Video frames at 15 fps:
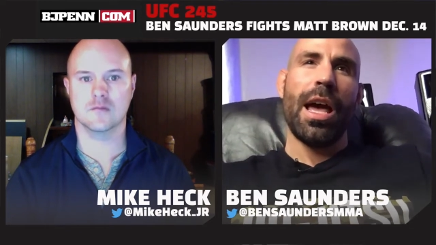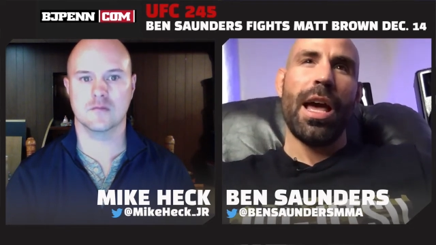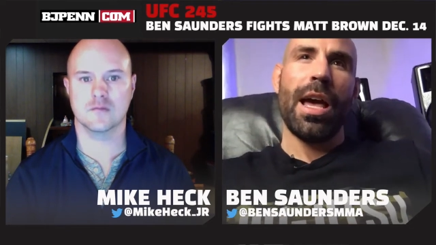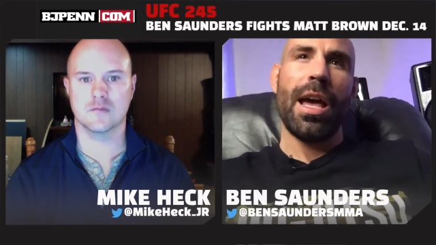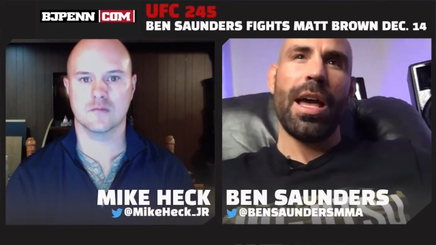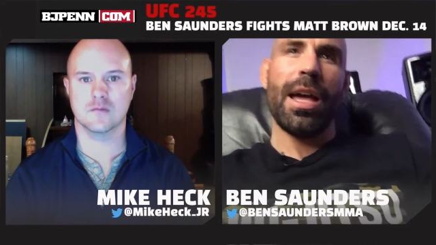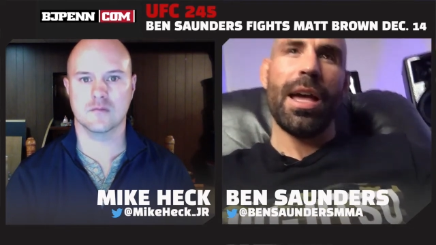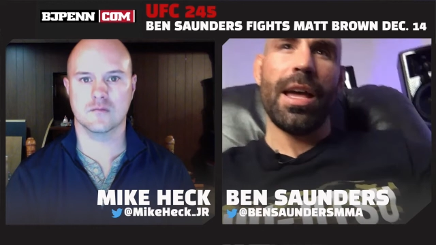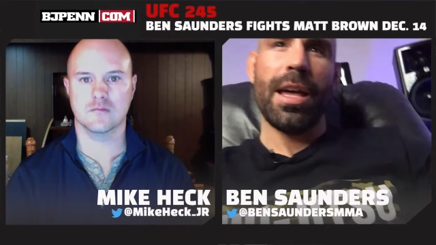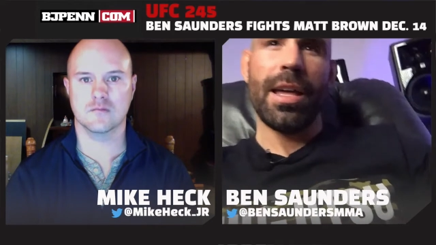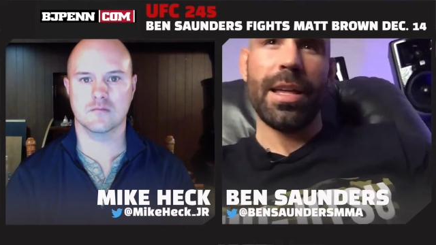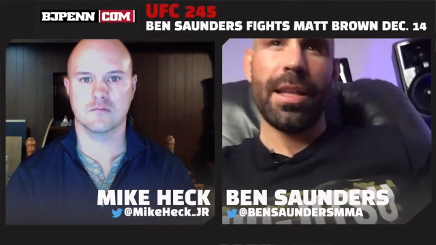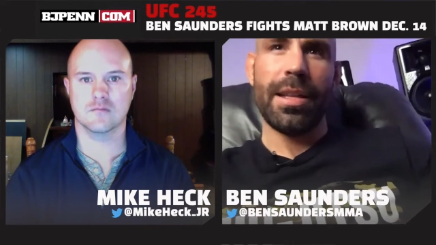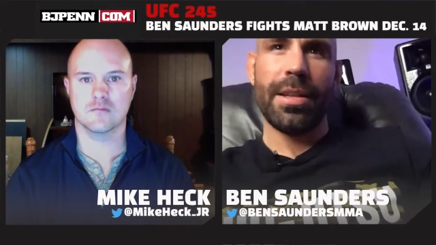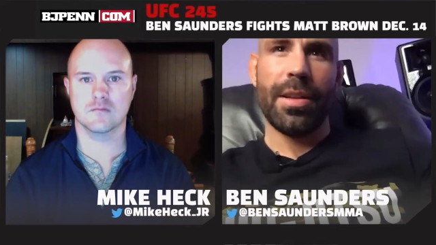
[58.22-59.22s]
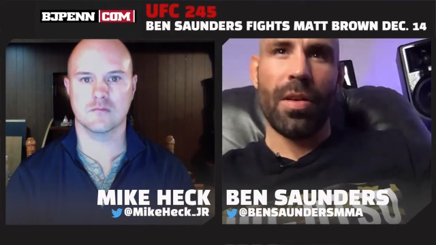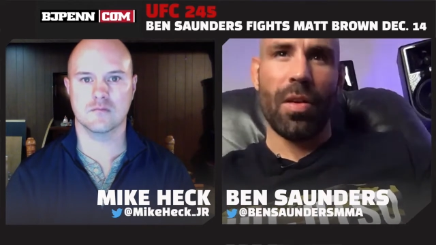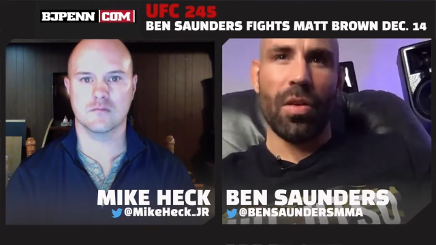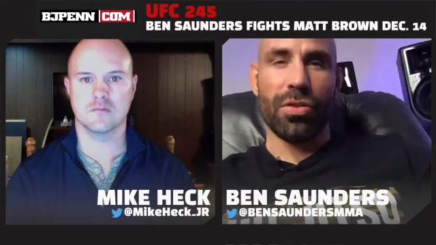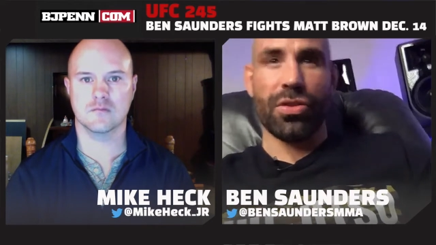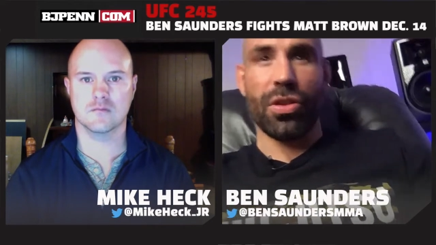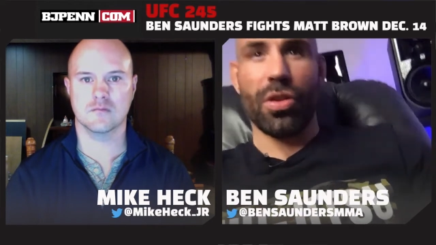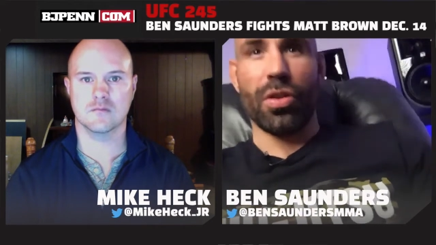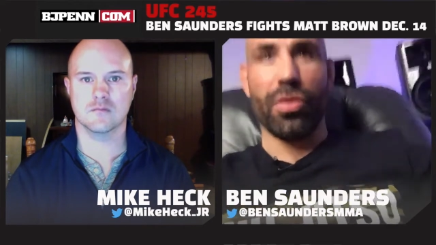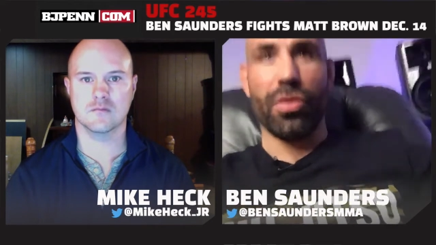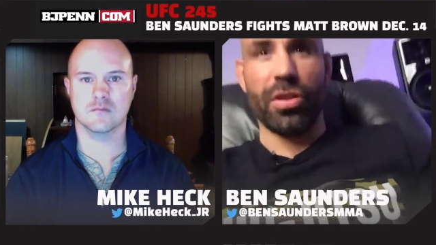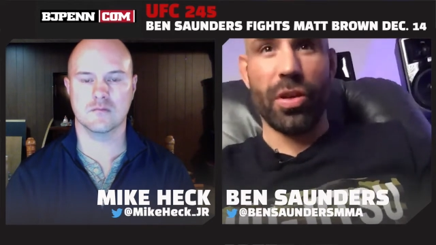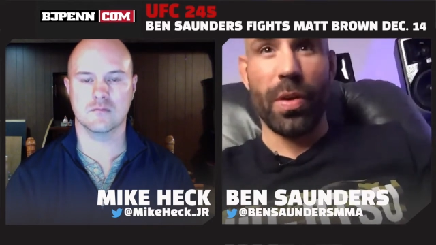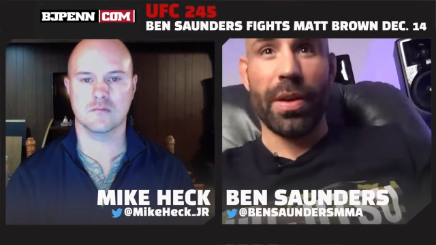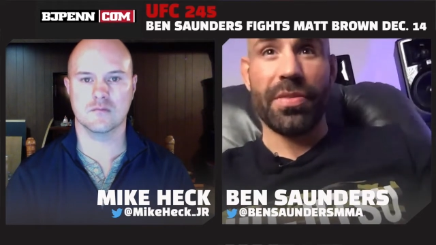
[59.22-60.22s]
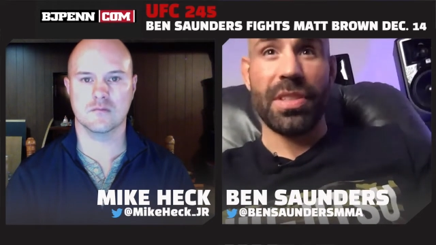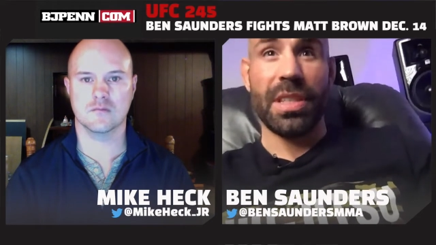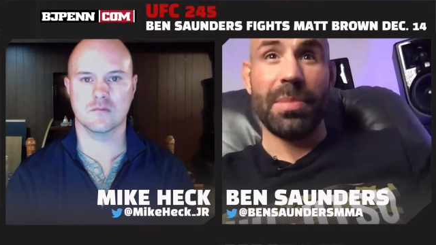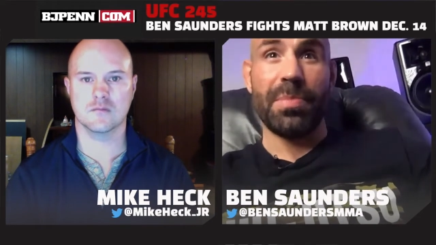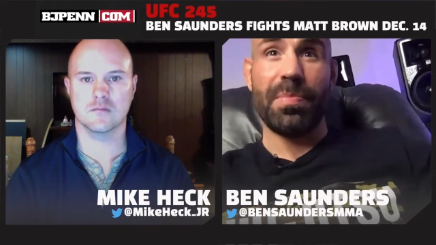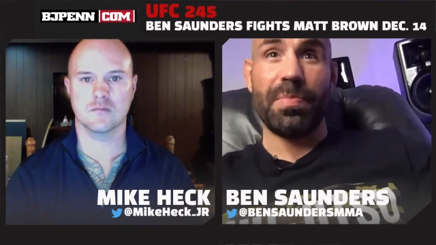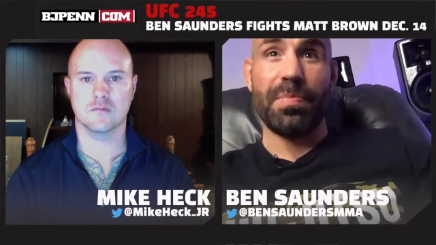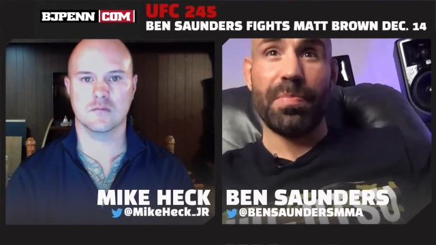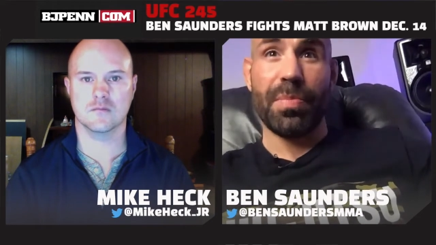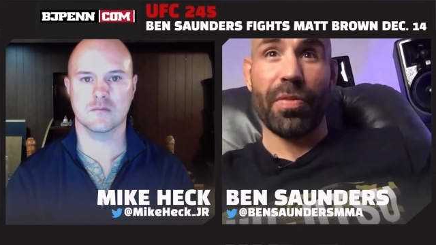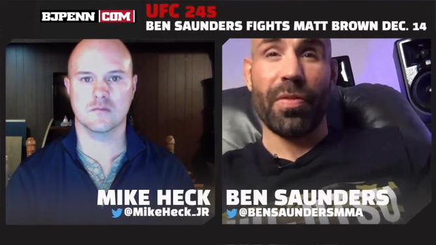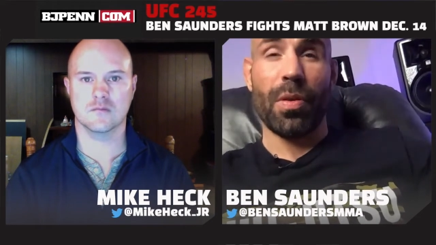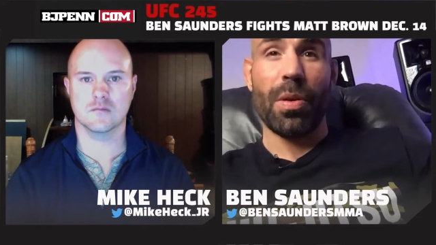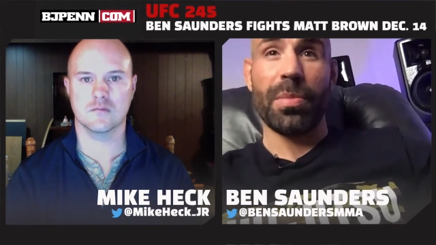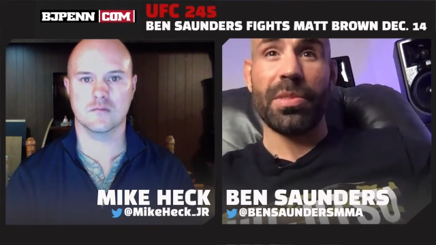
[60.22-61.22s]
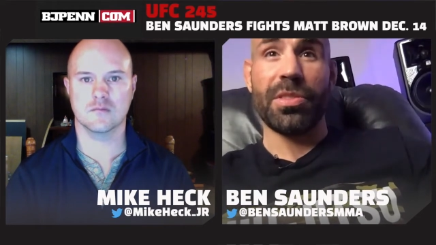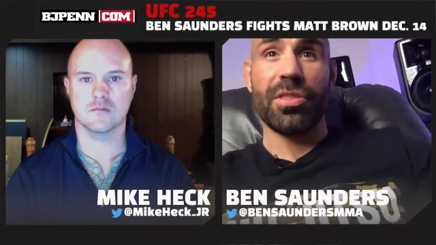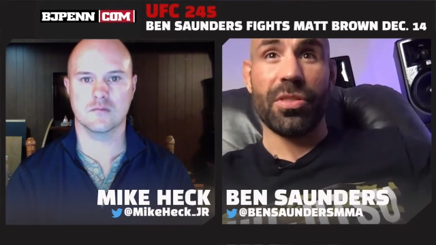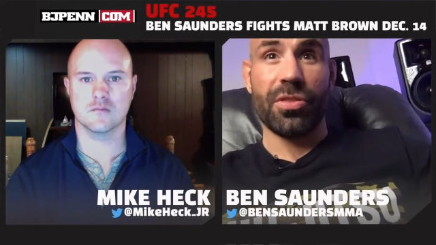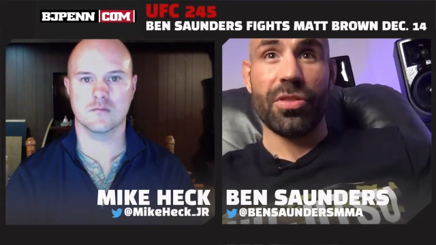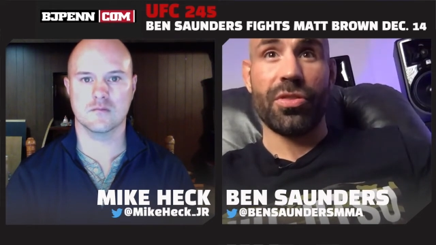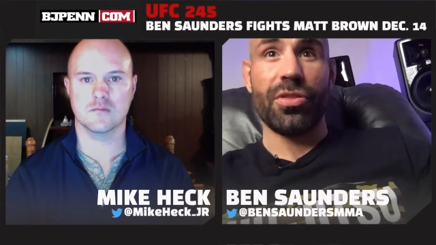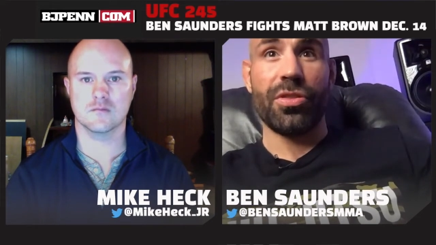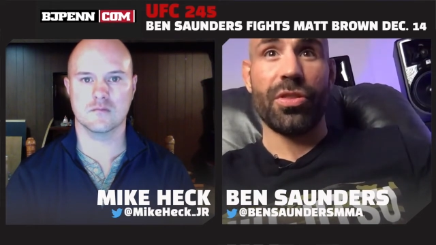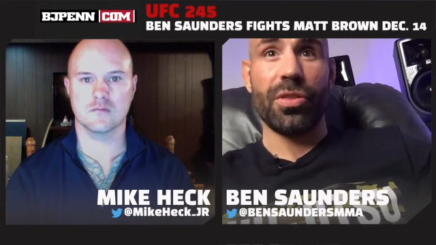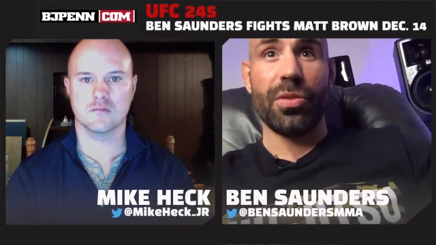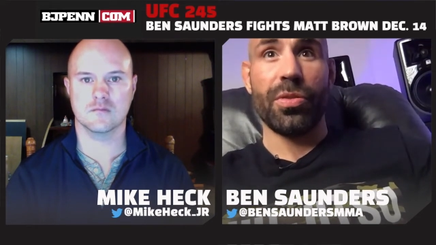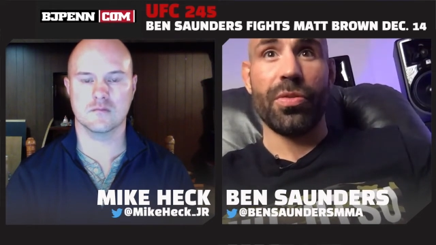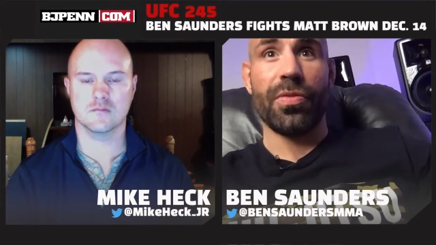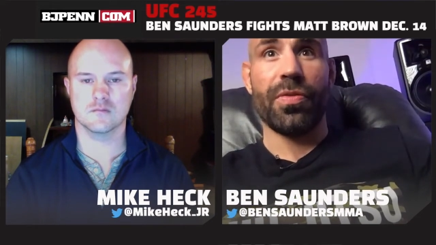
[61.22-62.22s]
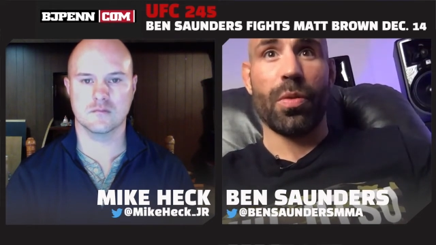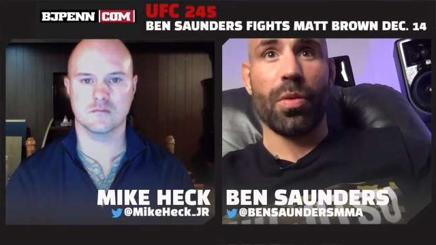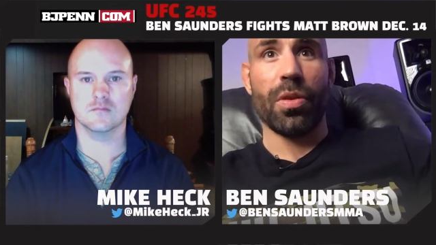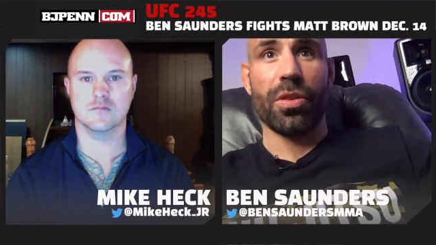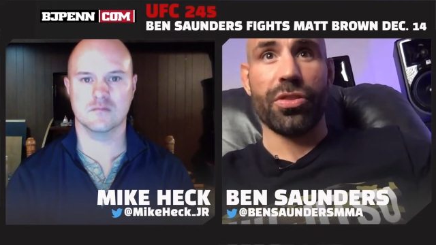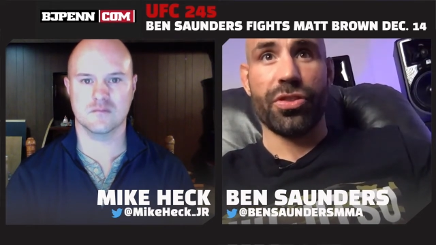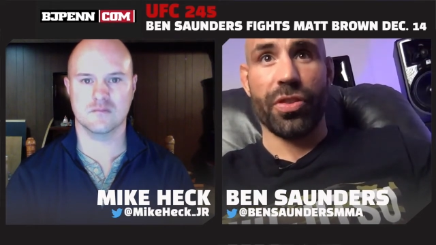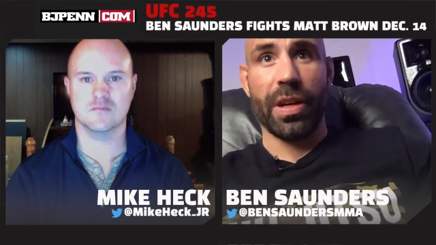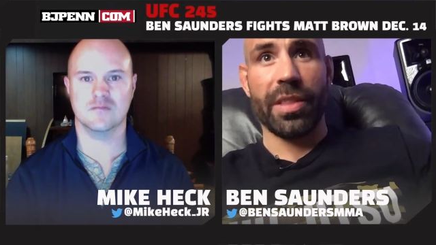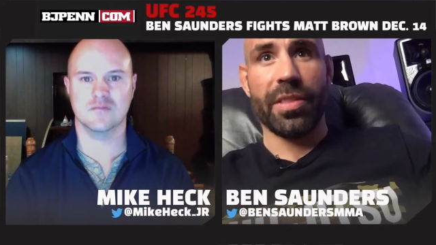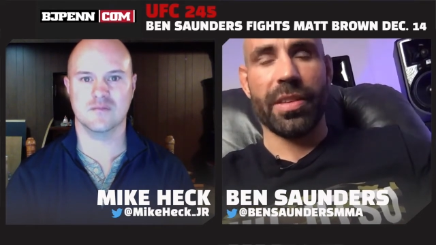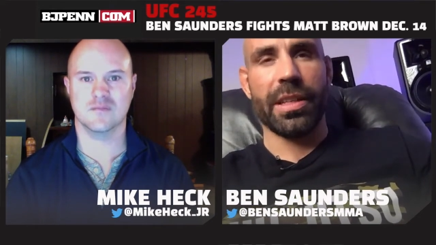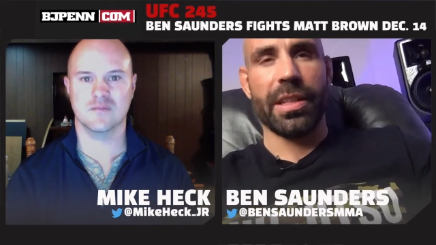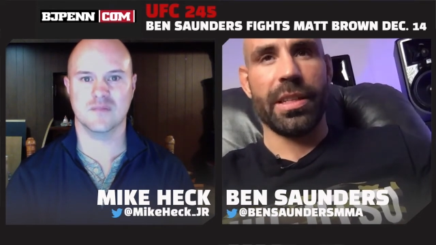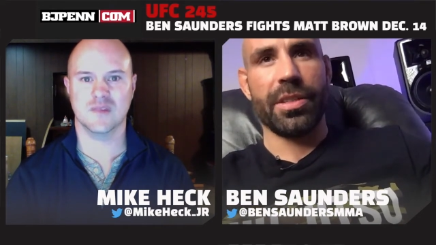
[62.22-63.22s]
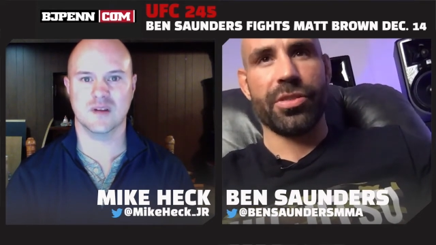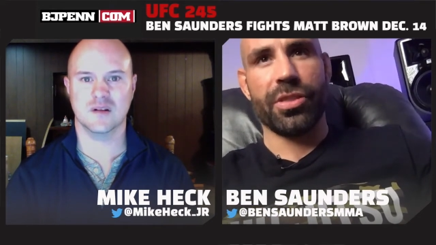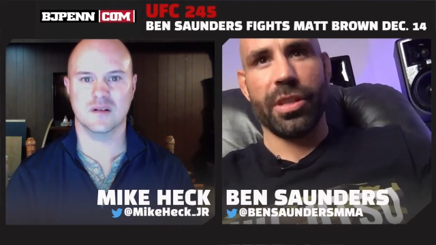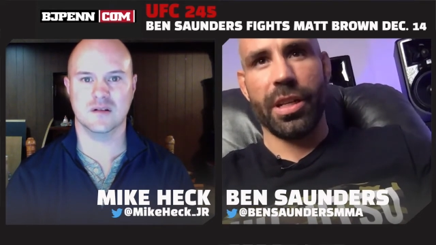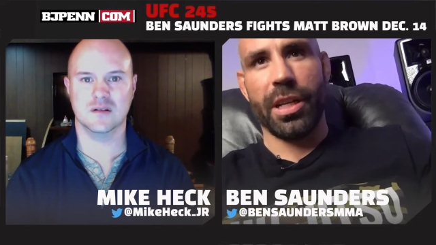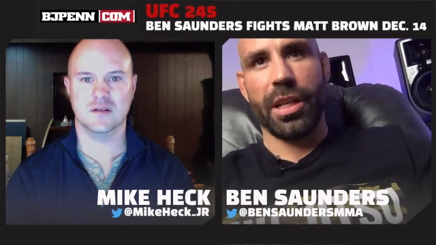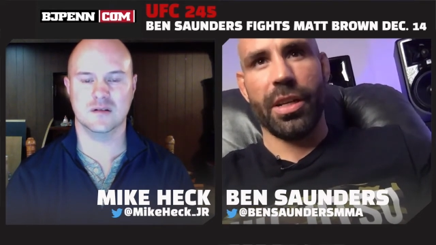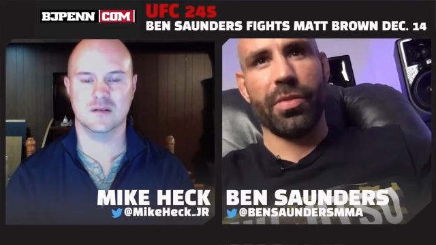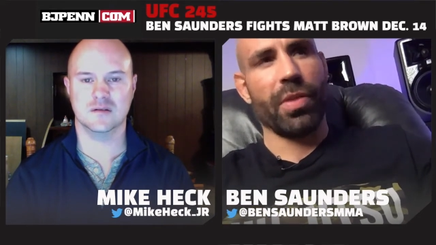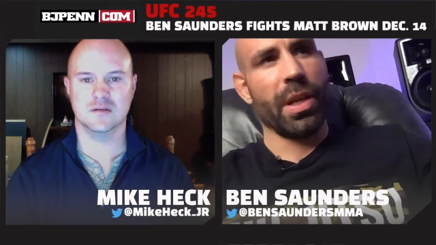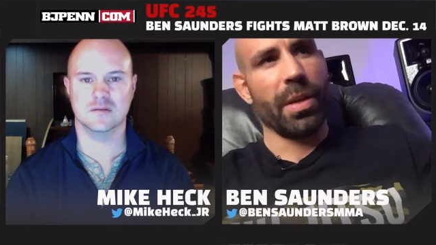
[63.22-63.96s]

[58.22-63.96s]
Speaker 1: and also the U F C Performance Institute for strength conditioning,